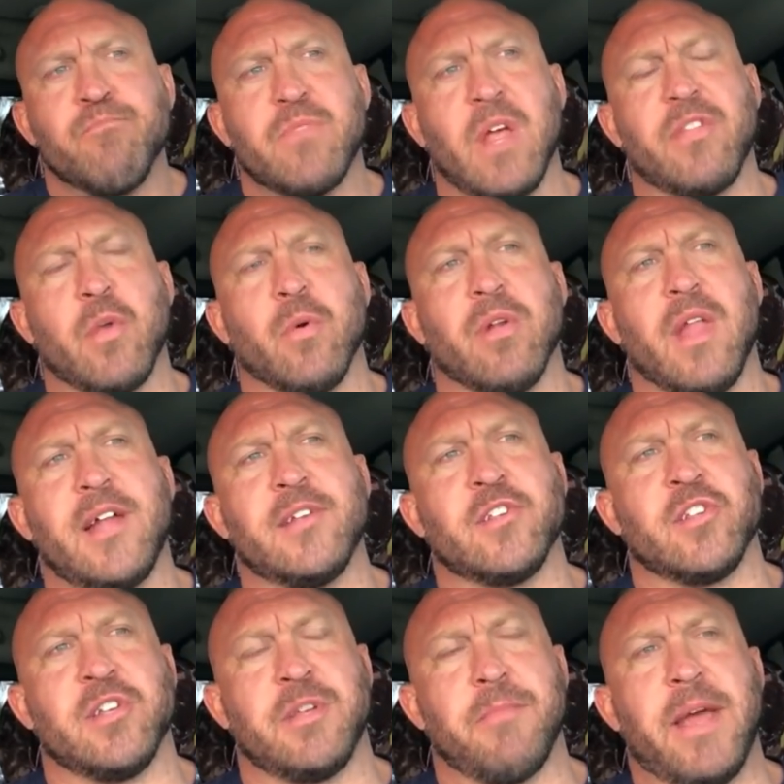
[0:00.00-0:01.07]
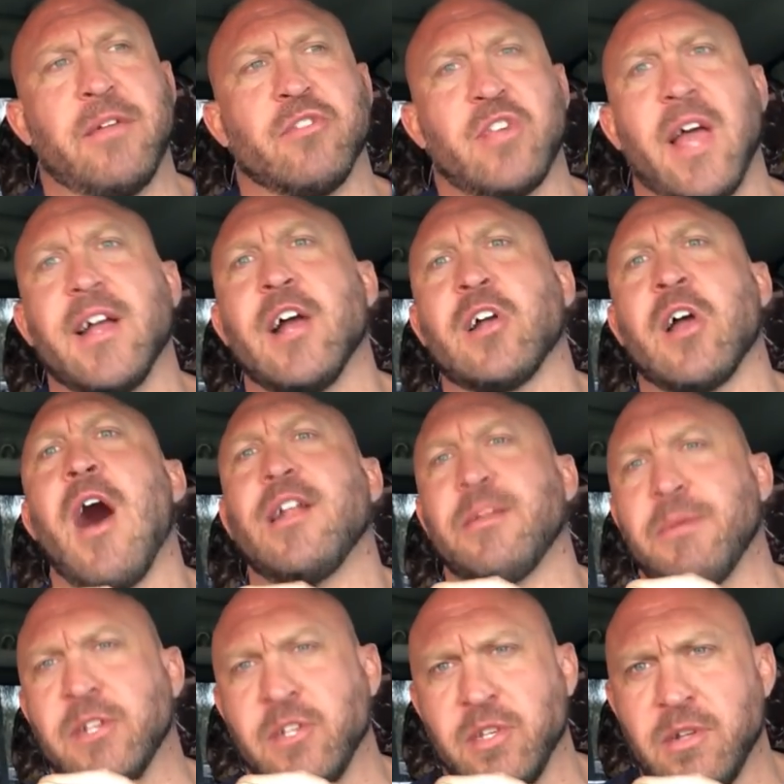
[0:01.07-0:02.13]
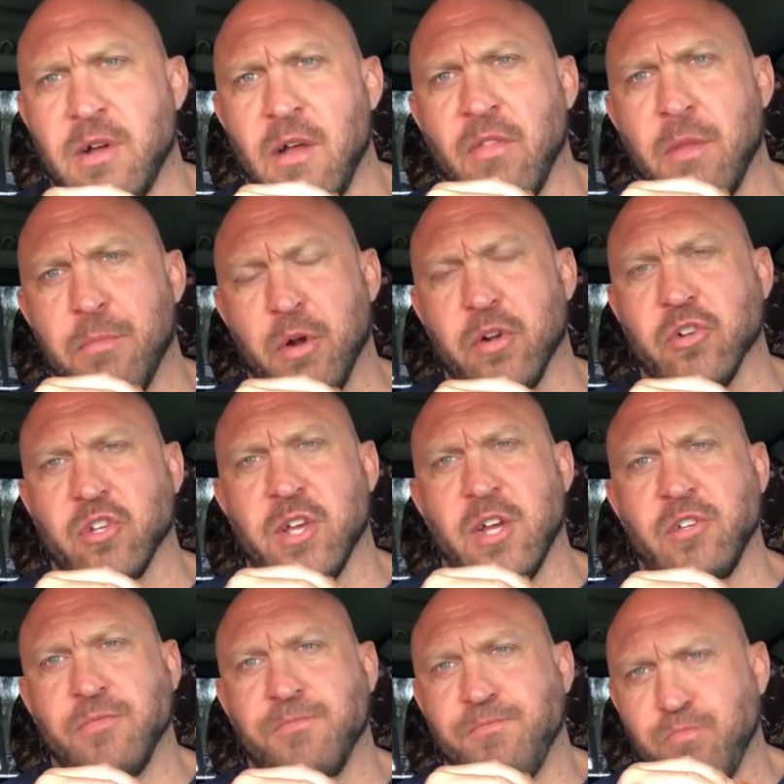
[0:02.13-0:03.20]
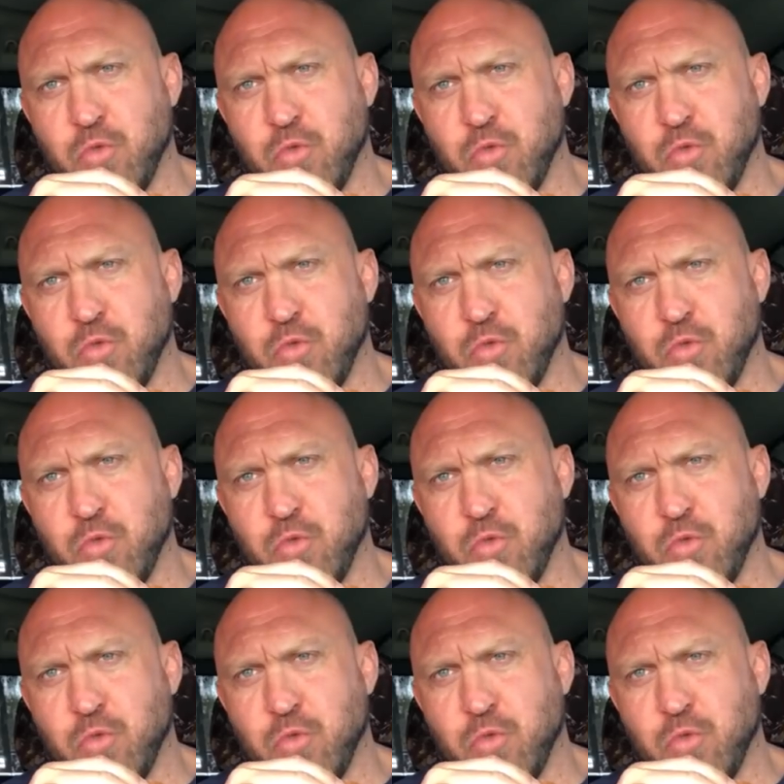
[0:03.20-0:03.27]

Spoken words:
that there were lettuce and tomatoes. I got condiments on the burgers, guys.